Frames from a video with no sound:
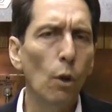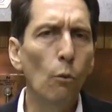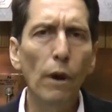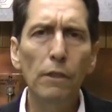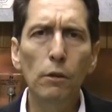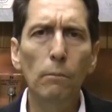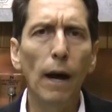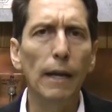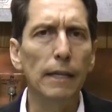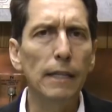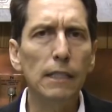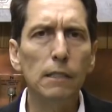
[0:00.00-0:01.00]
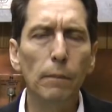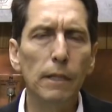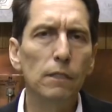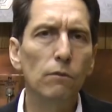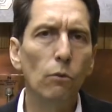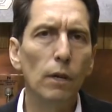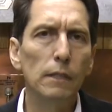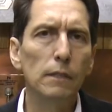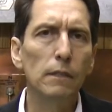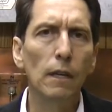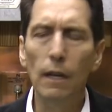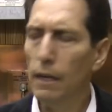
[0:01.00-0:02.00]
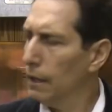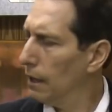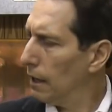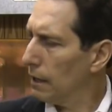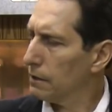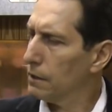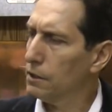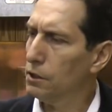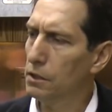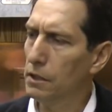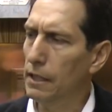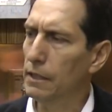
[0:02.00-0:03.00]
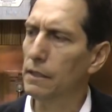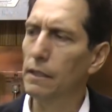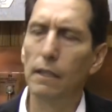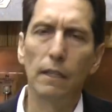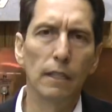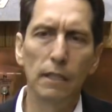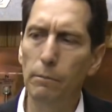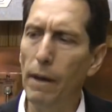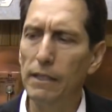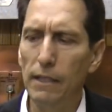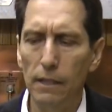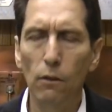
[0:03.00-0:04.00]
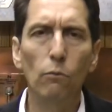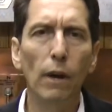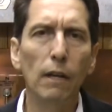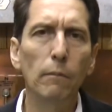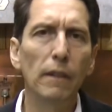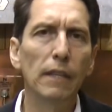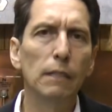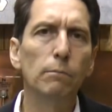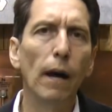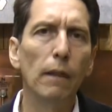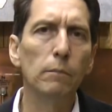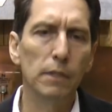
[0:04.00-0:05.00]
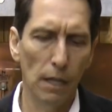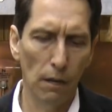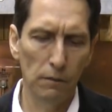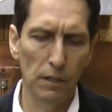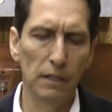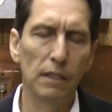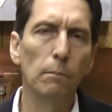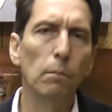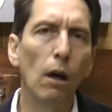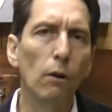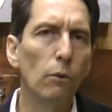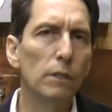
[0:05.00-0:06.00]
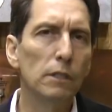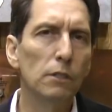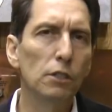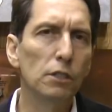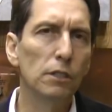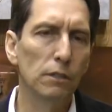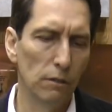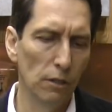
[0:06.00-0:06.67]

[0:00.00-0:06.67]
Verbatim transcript: whether you buy inexpensive ones, uh, such as these these bags, and I don't recommend these by themselves, these Ziploc ones, they're just,